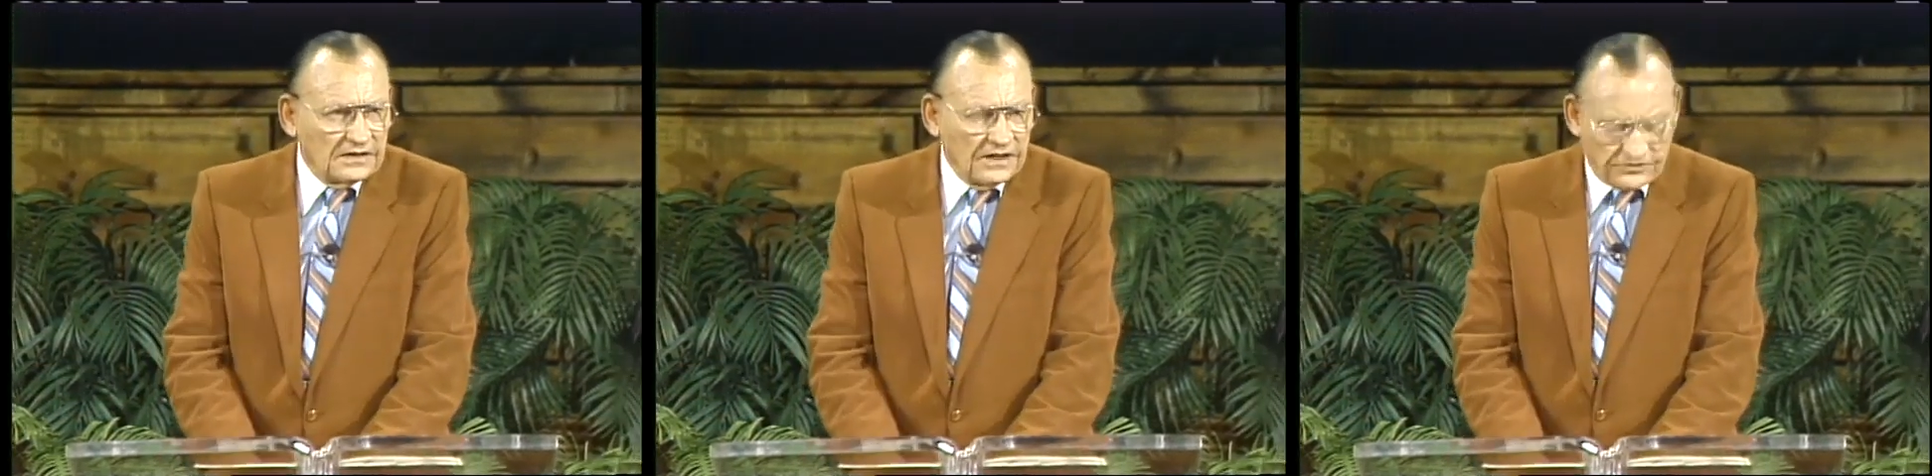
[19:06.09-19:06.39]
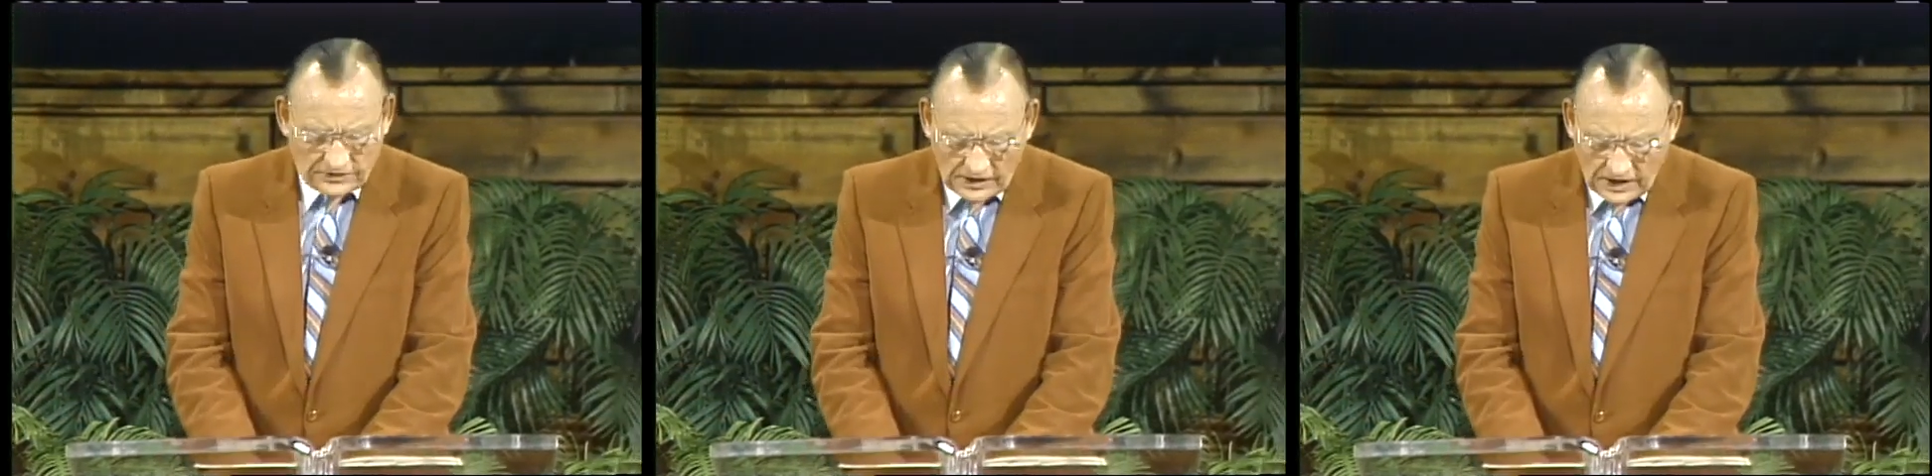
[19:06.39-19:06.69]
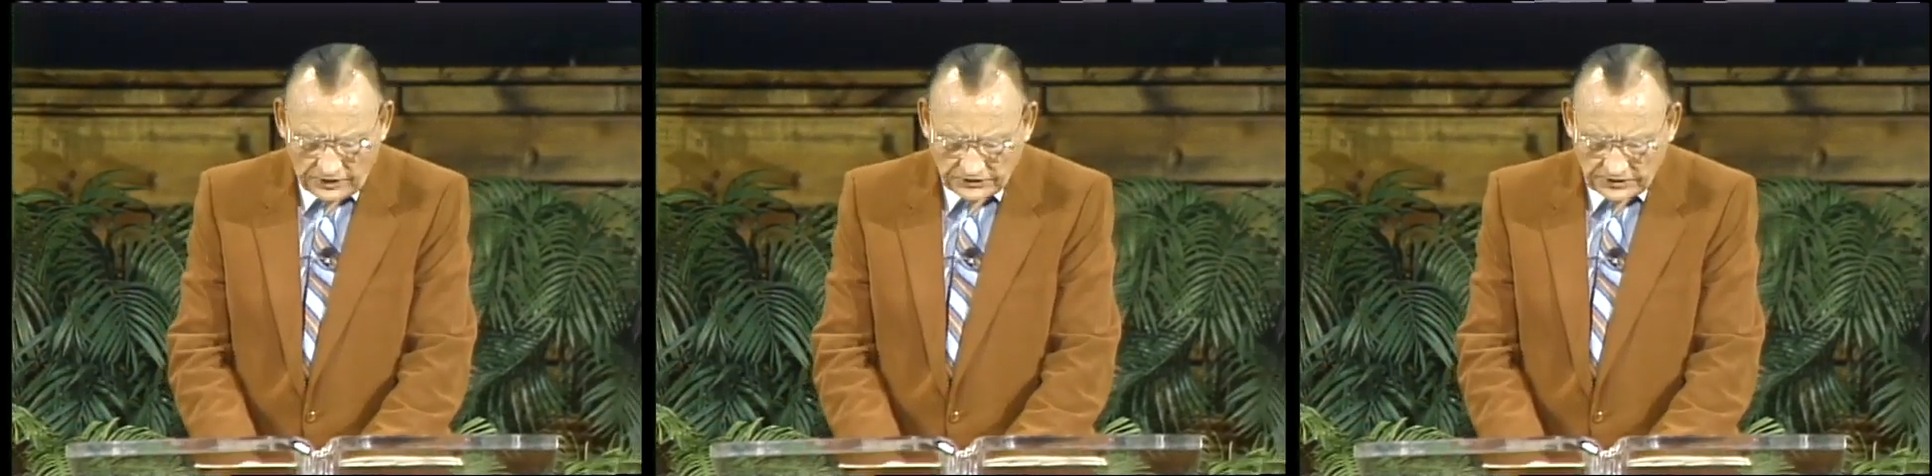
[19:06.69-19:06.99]
It's the
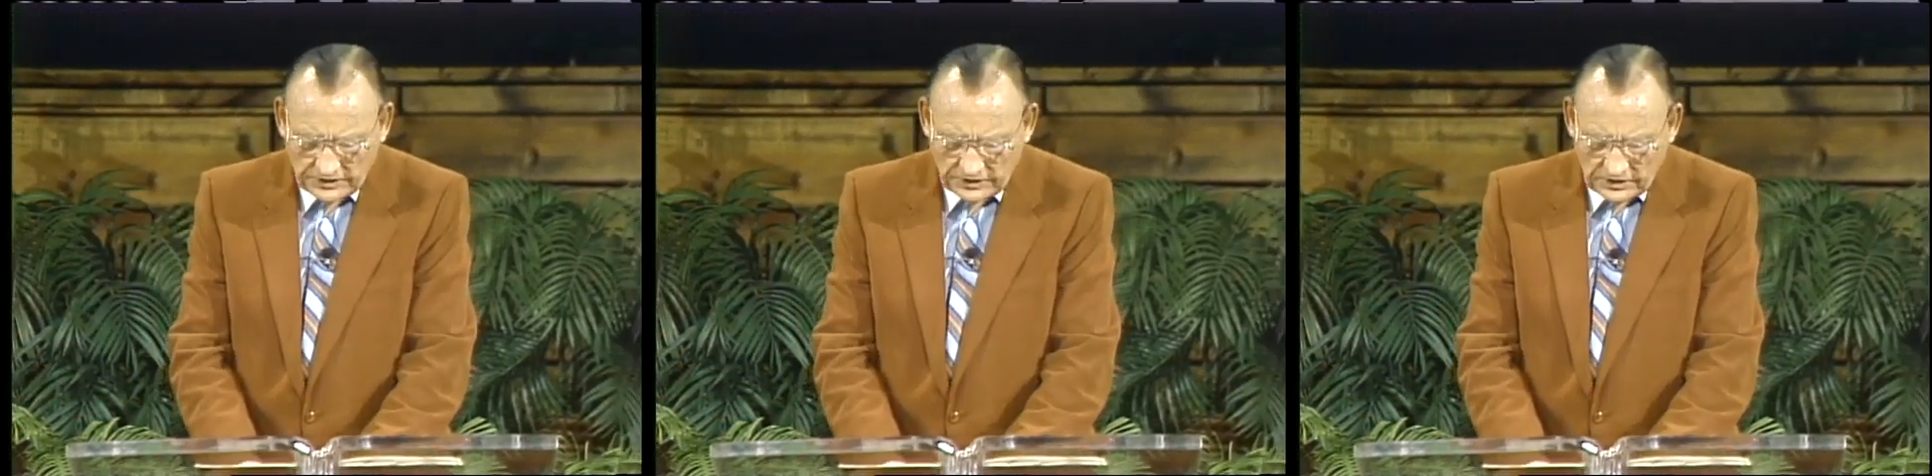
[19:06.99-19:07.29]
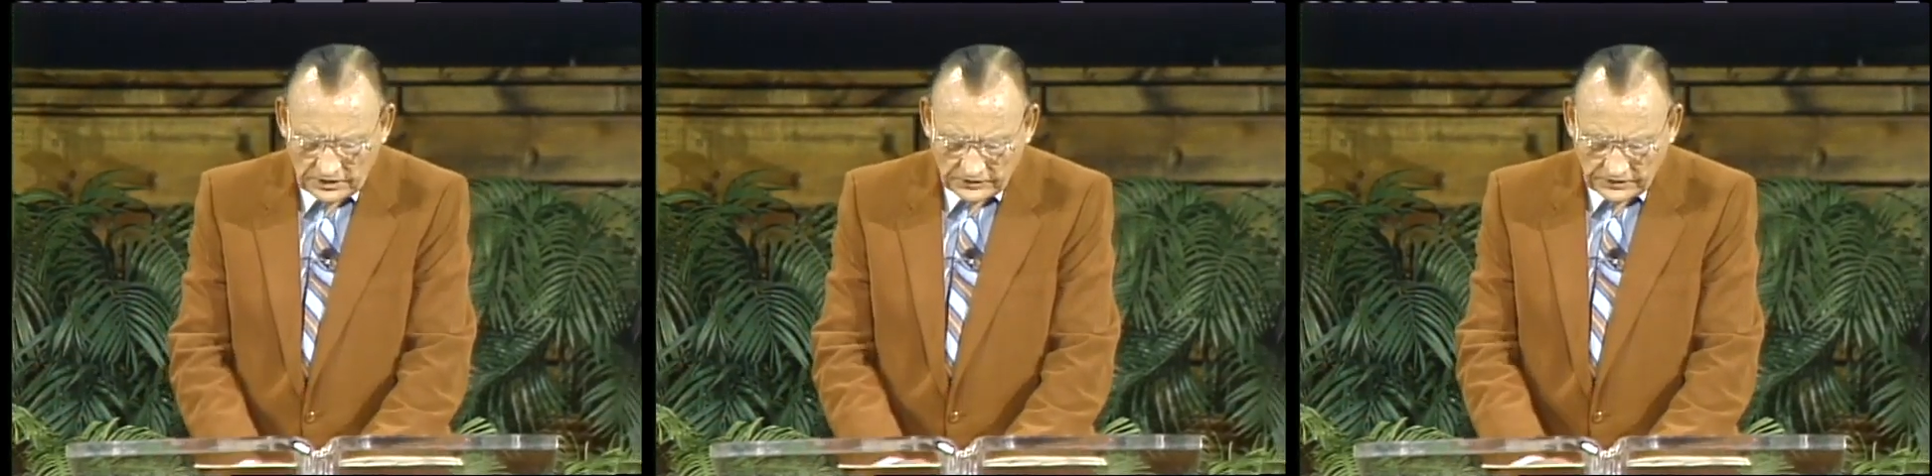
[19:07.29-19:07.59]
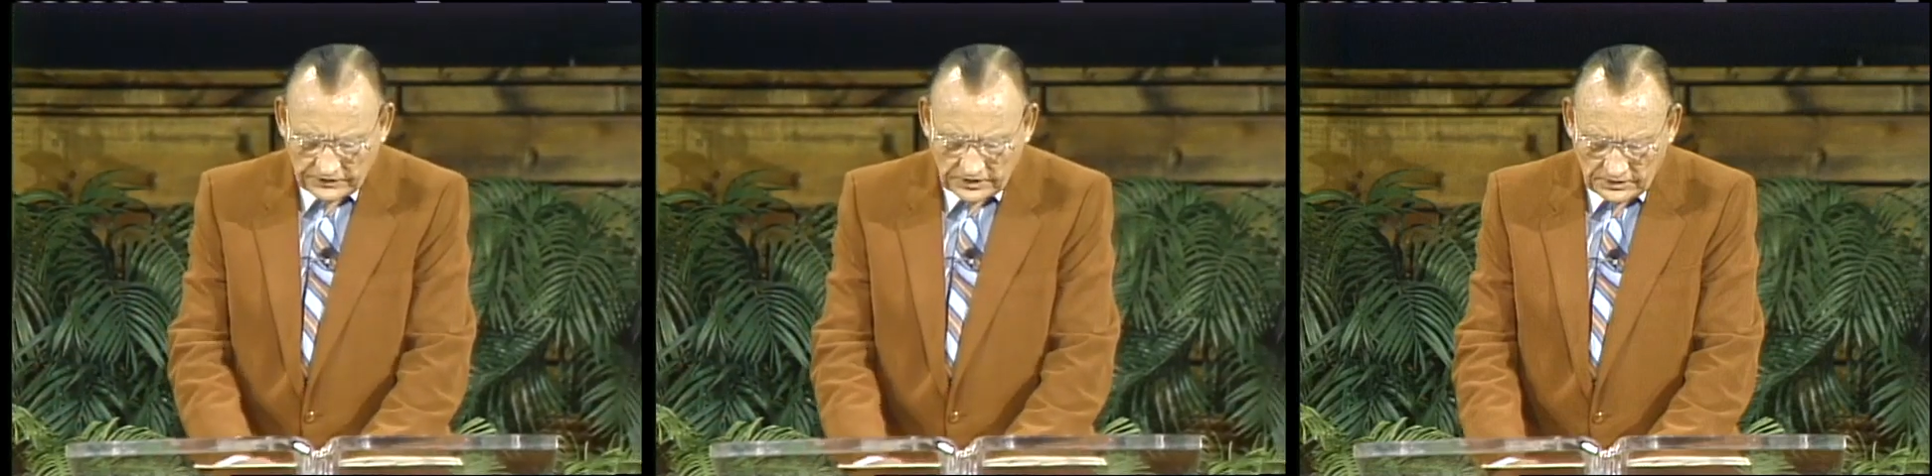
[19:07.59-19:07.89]
dollars that they're,
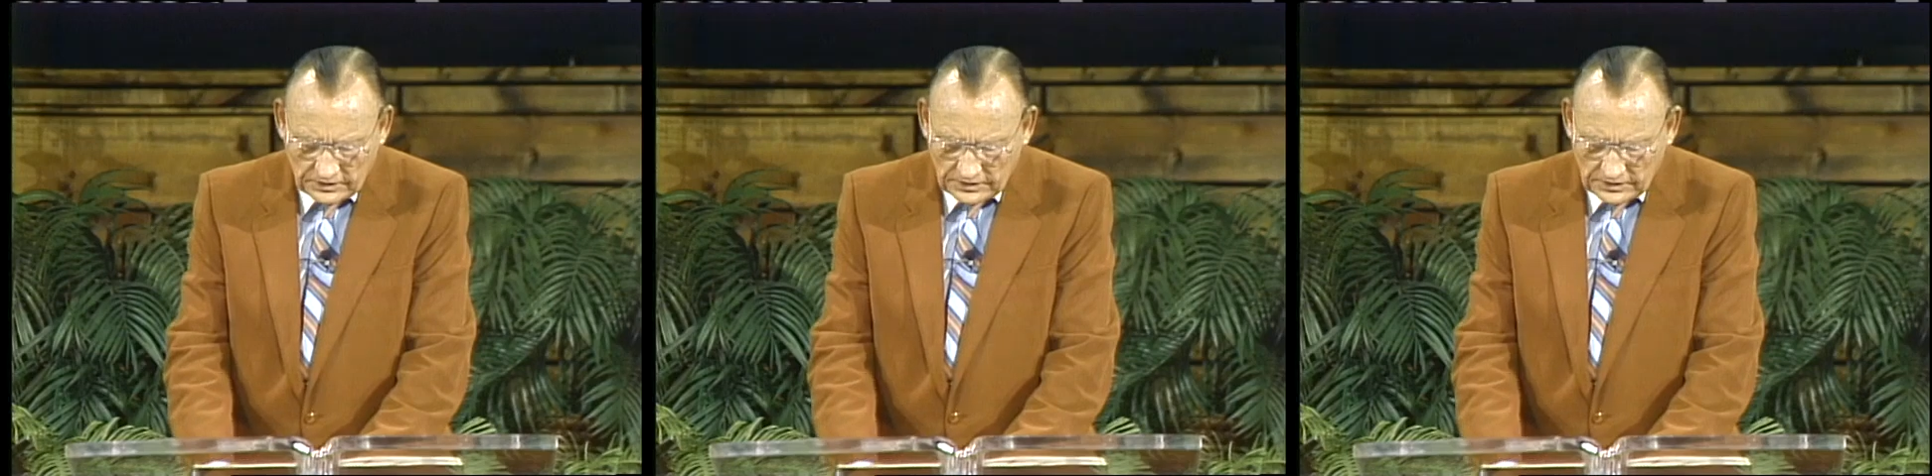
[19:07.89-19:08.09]
that they're,